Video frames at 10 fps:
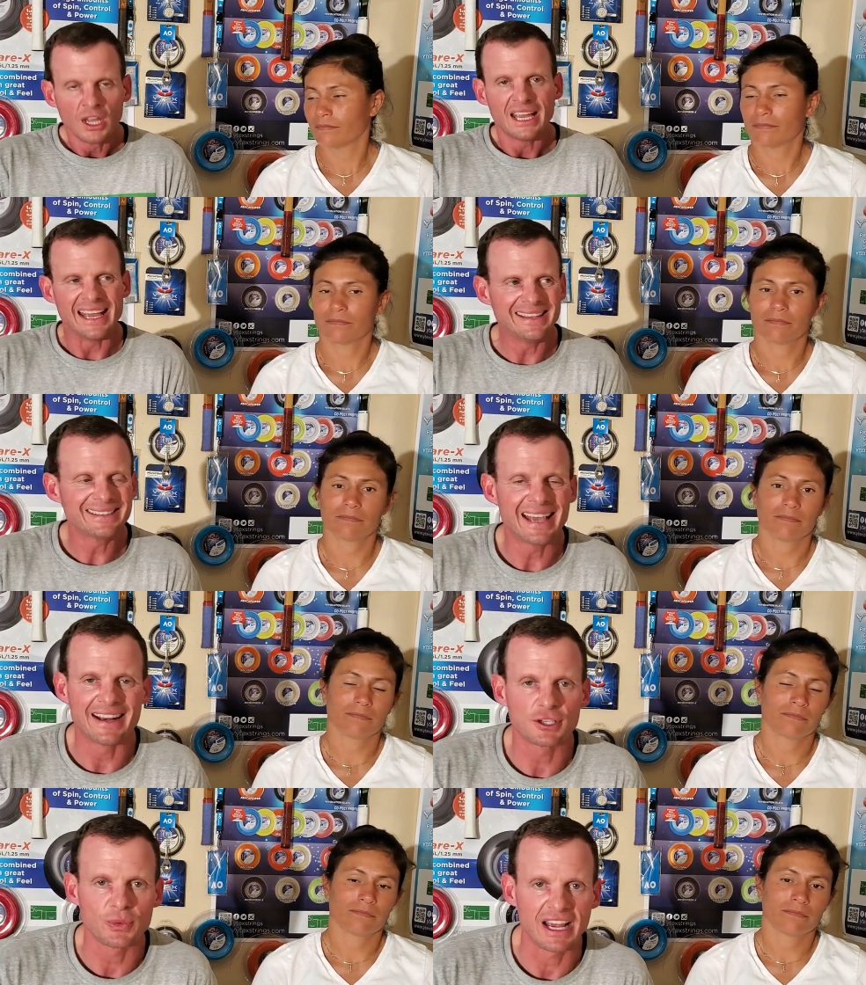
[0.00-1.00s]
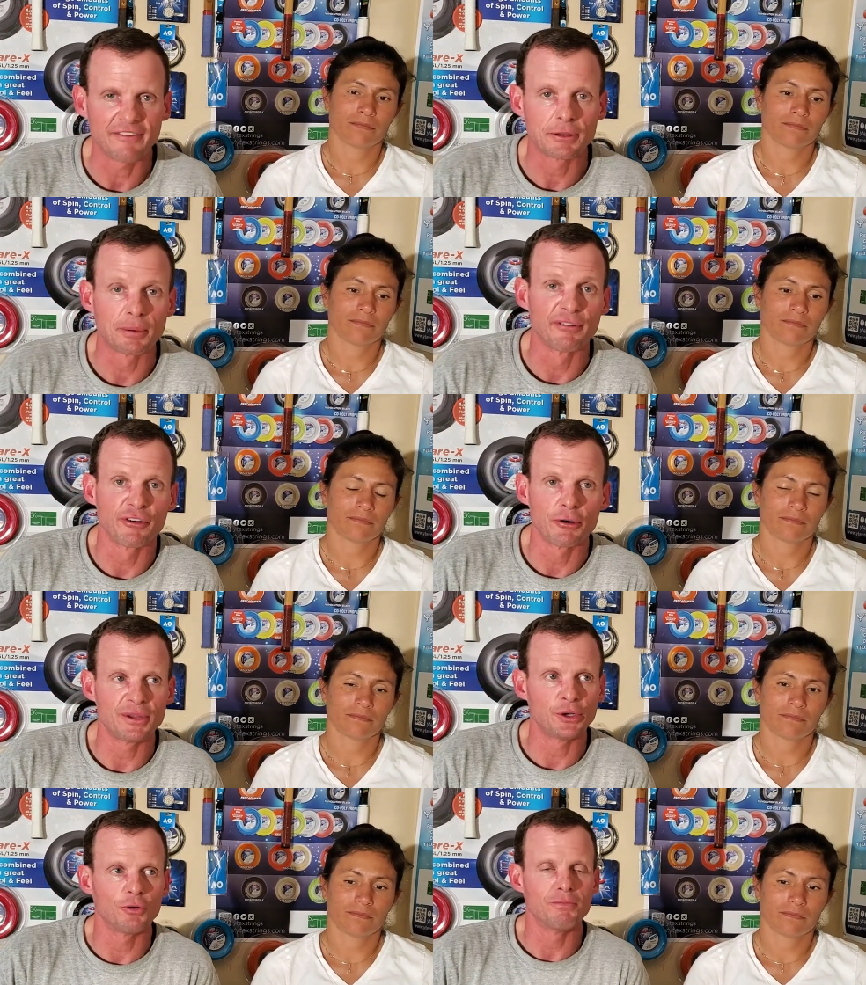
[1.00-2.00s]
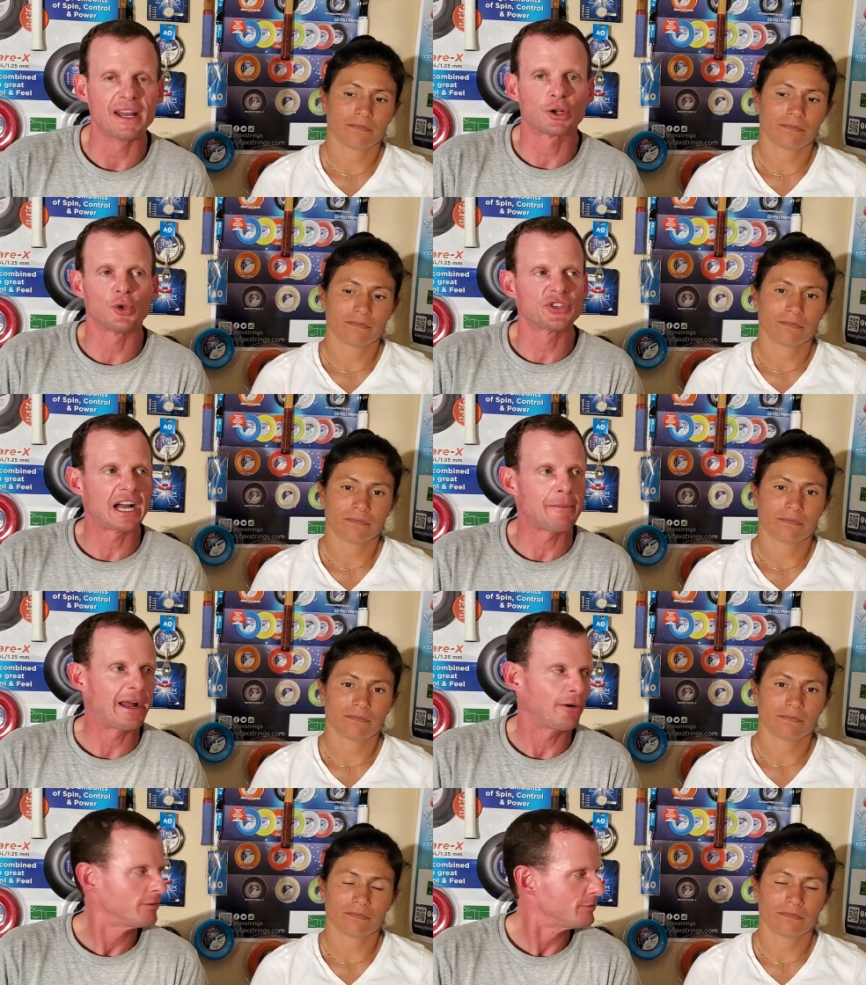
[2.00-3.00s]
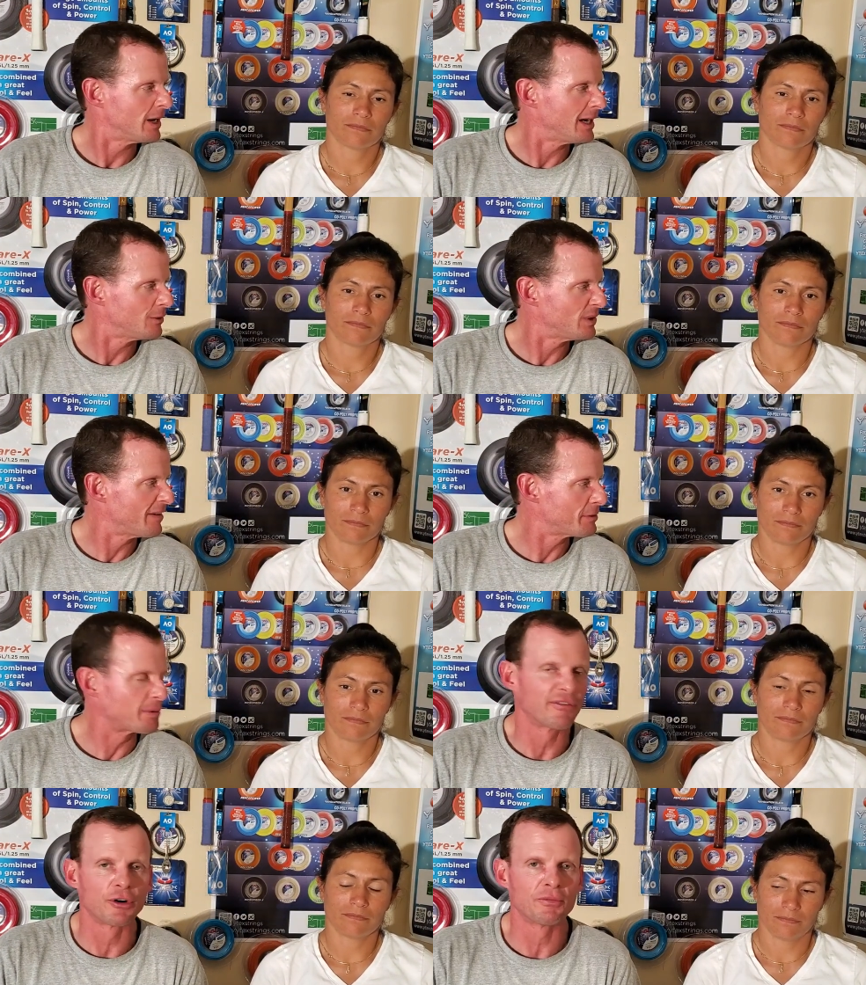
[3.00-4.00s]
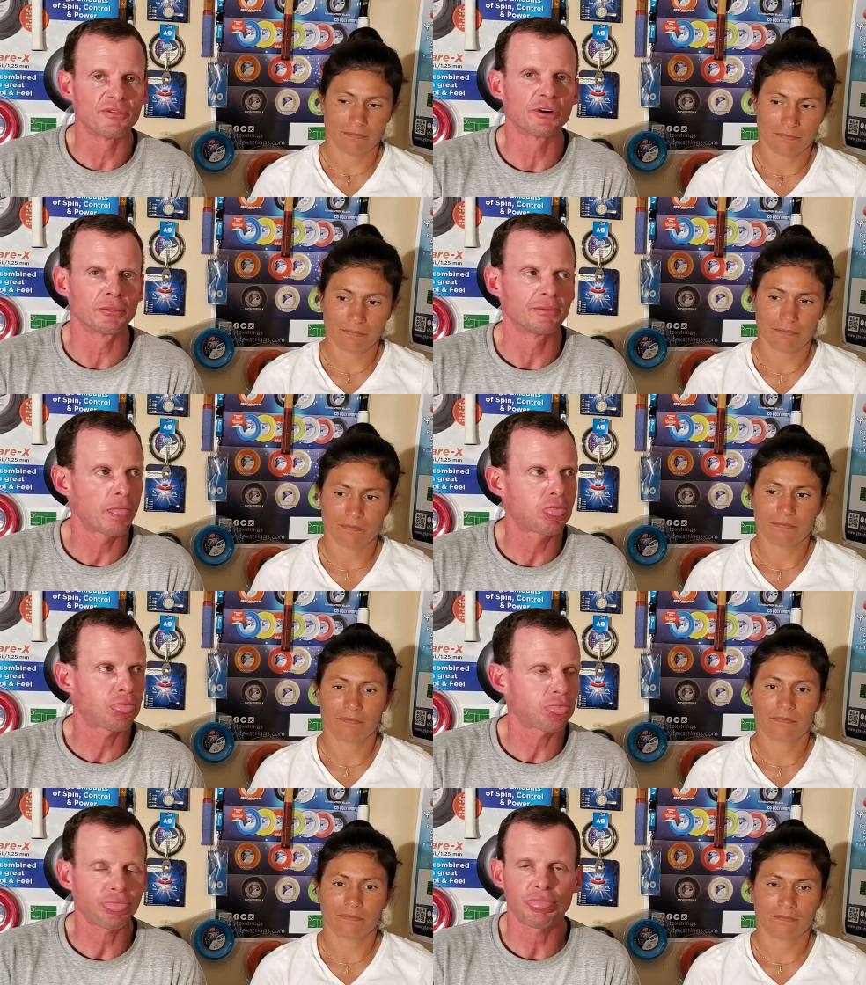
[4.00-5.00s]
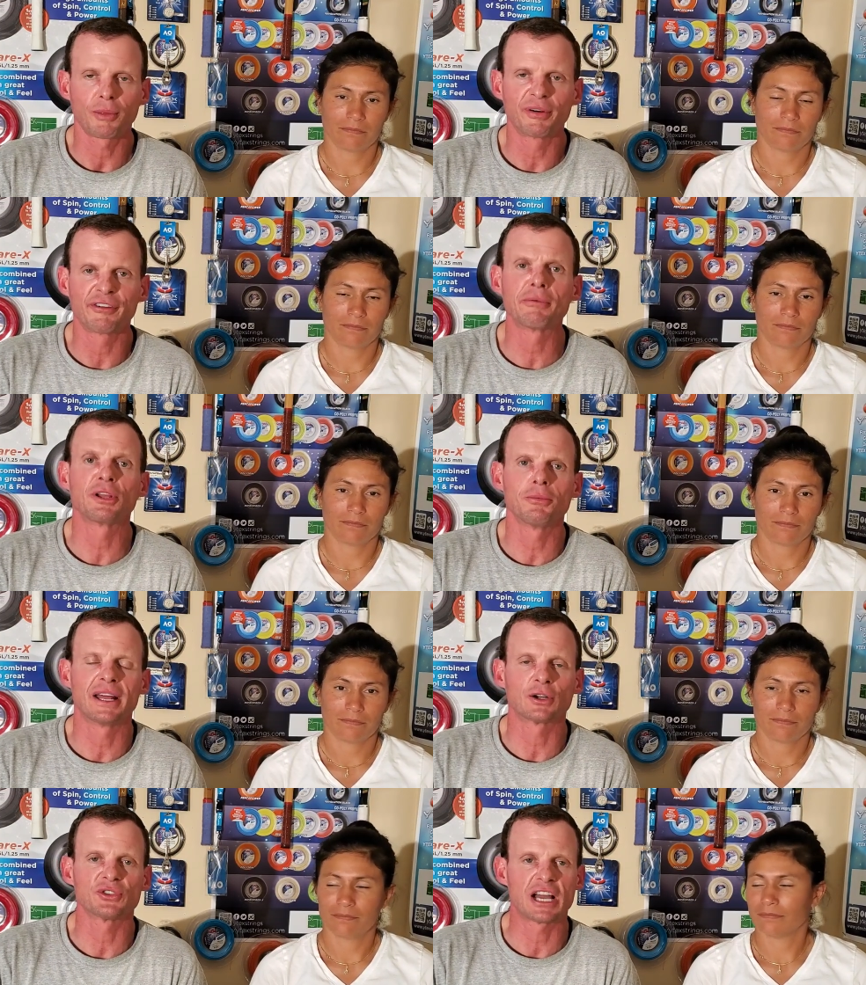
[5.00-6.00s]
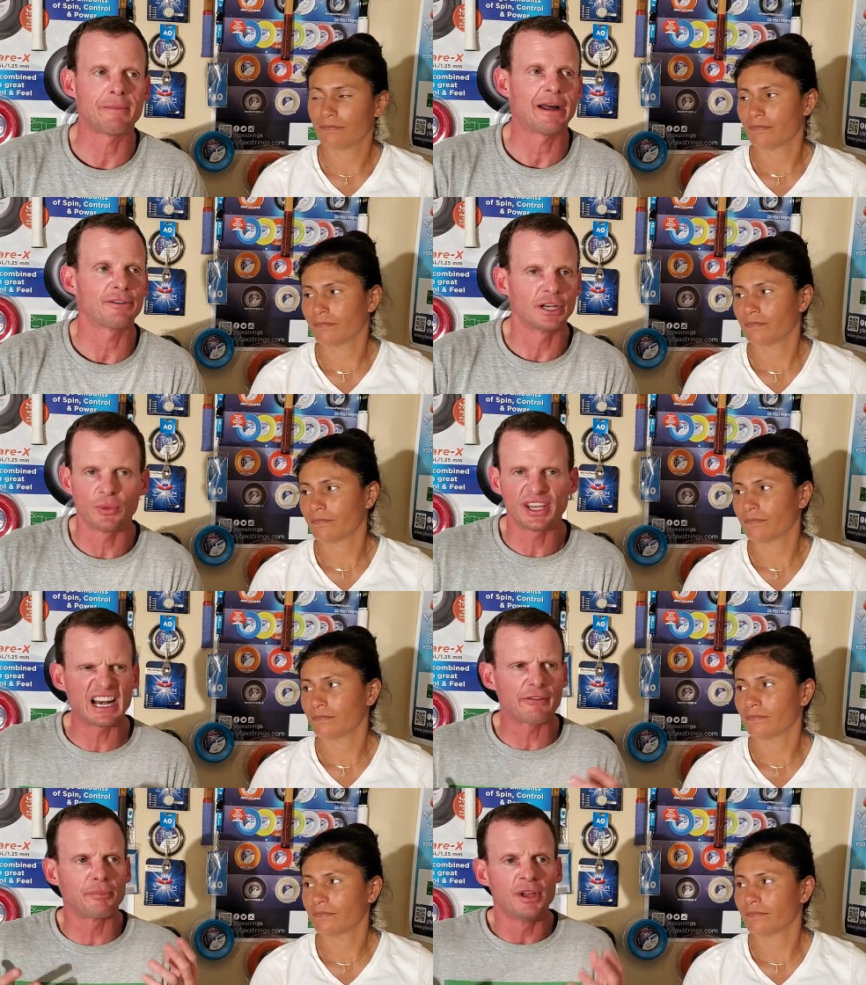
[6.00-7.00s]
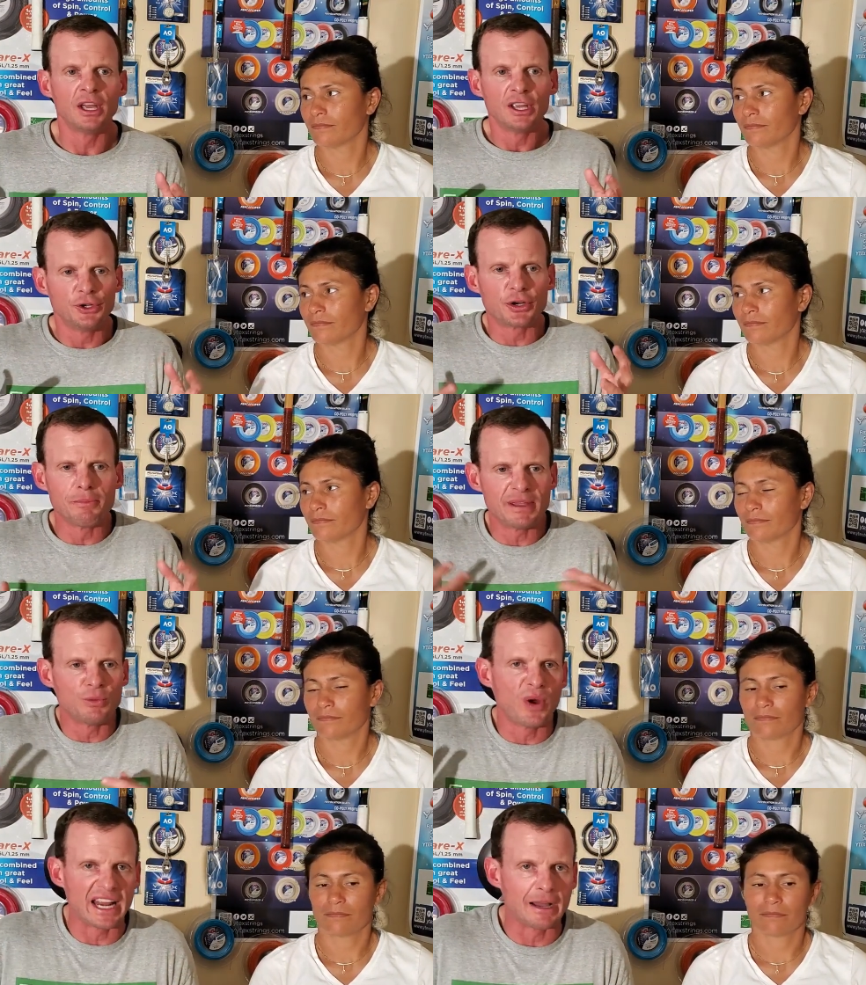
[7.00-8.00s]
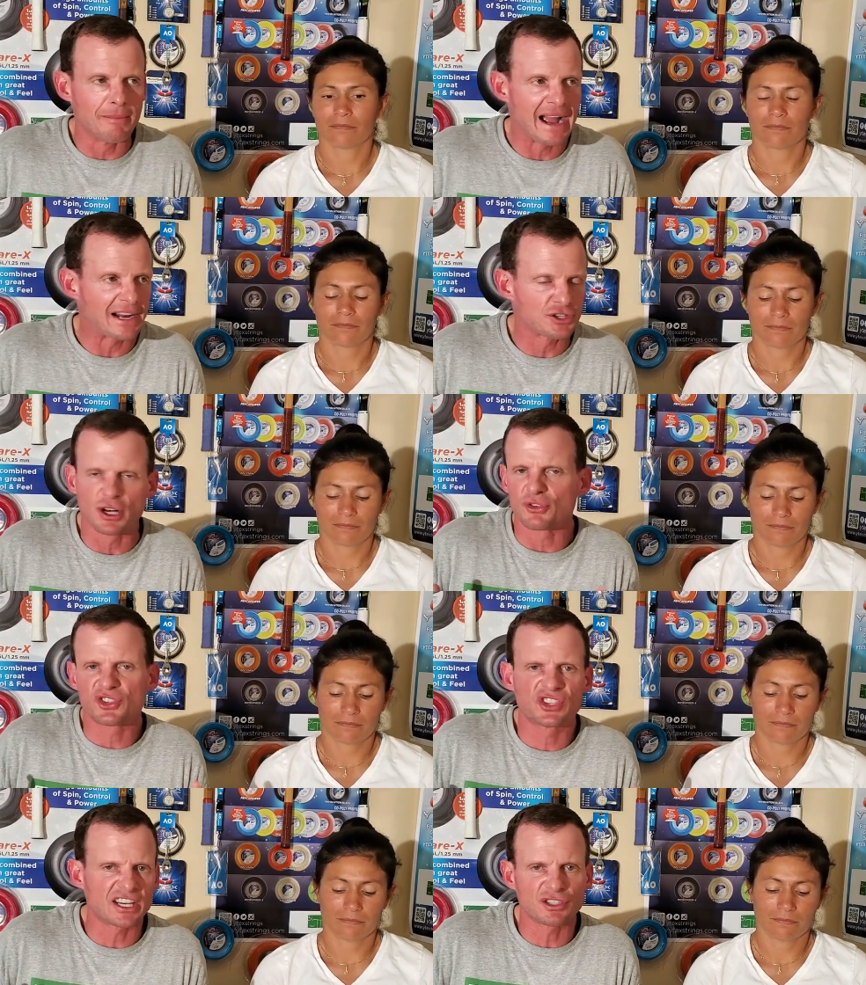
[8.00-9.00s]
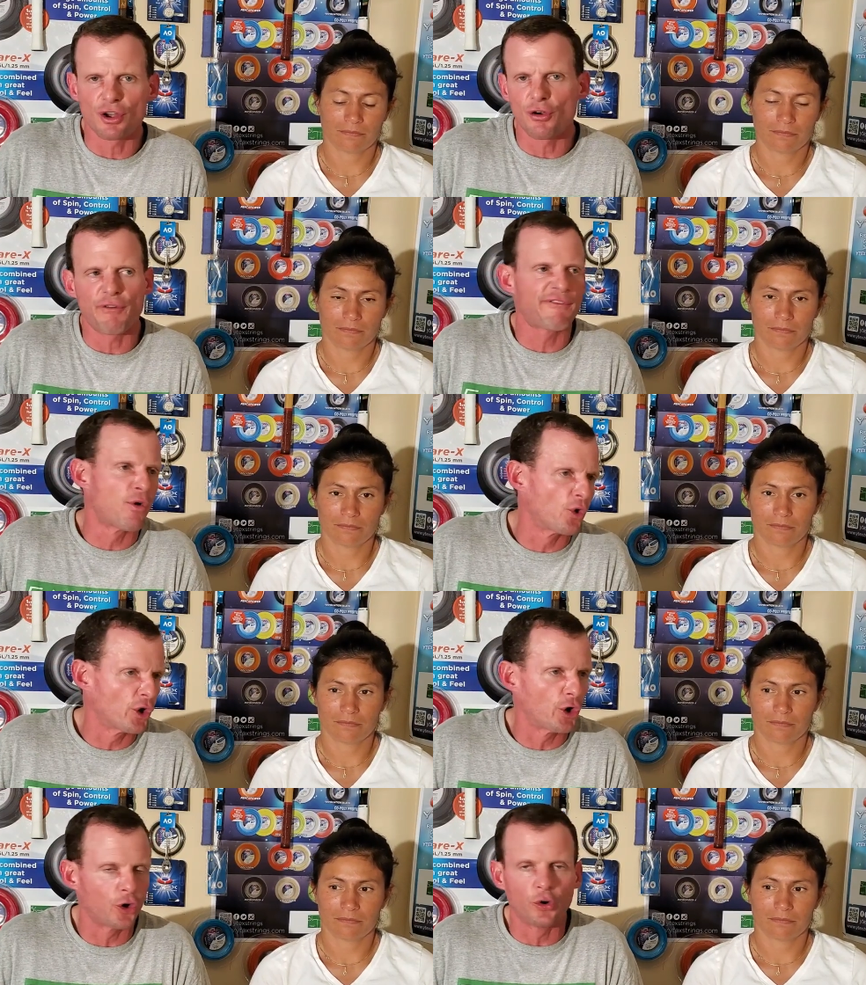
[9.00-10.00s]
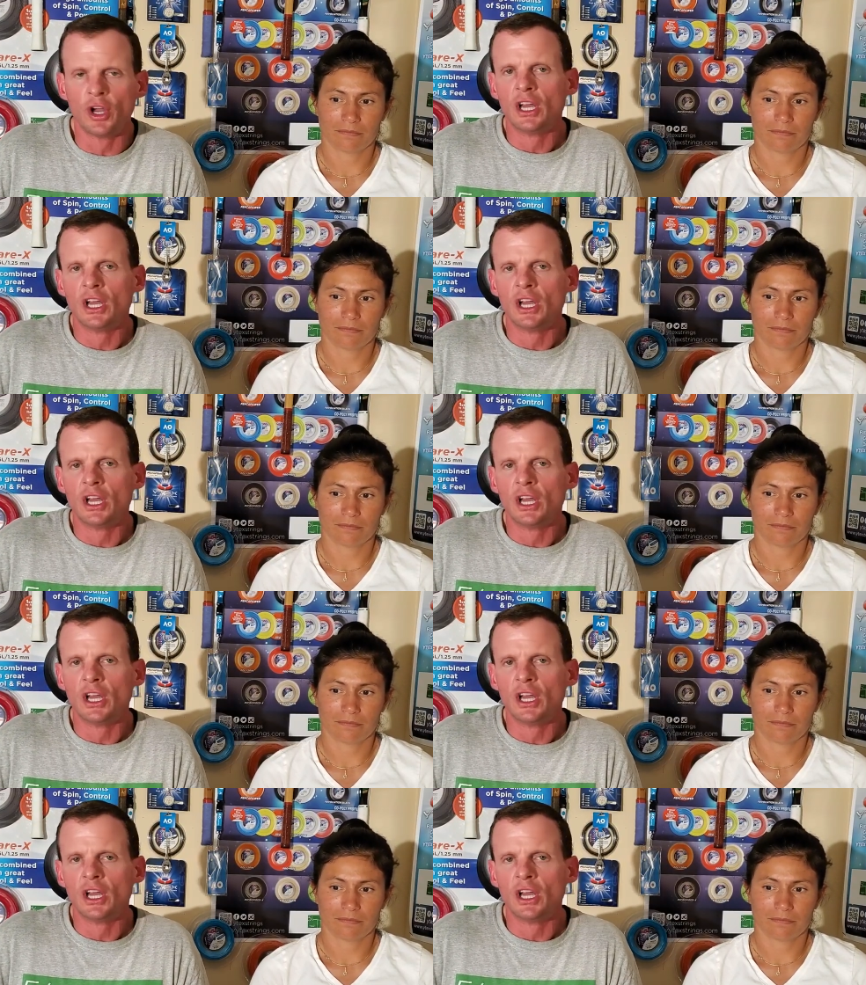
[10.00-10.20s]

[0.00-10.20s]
Speaker 1: In tennis, we have the proverbial medical timeout, right? We have the proverb, per, proverbial medical timeout. You know, you can have a, you can be winning a match, you know, 6-0, 4-0,